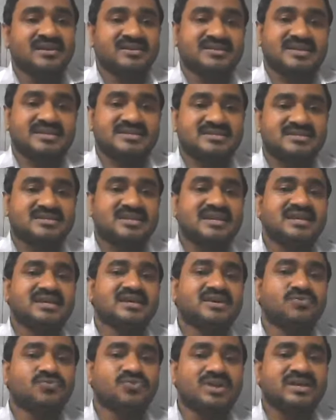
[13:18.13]
the study
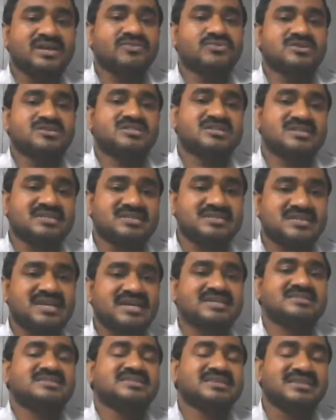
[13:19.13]
of linguistic
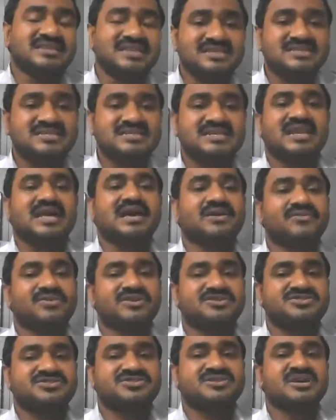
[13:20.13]
science in this
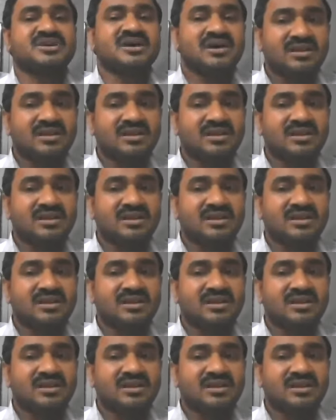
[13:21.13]
language,